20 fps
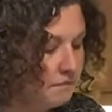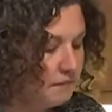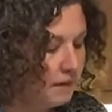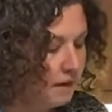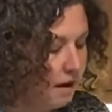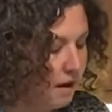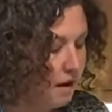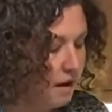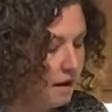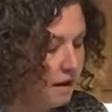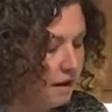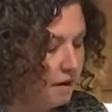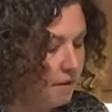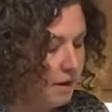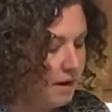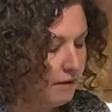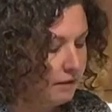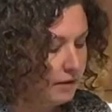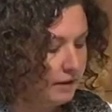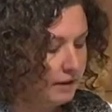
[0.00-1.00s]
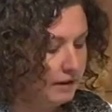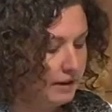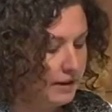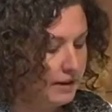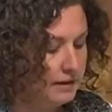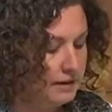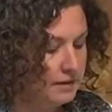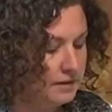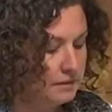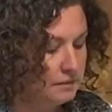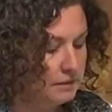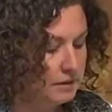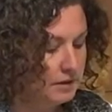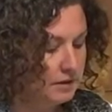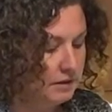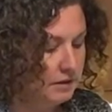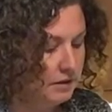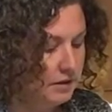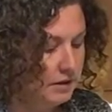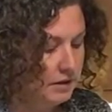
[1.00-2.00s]
I really like this one.
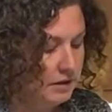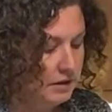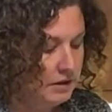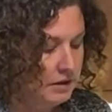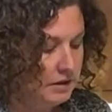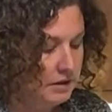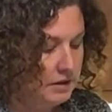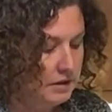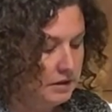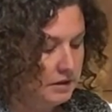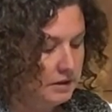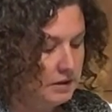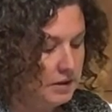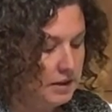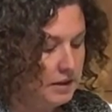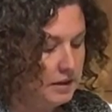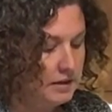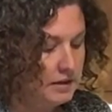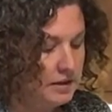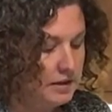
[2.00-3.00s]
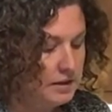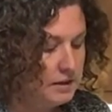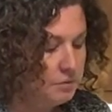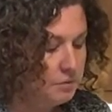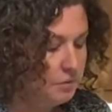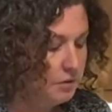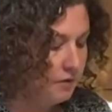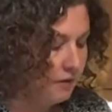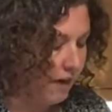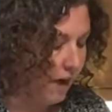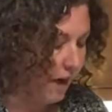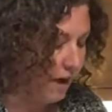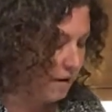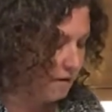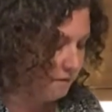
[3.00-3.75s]
So I need a teaspoon of that.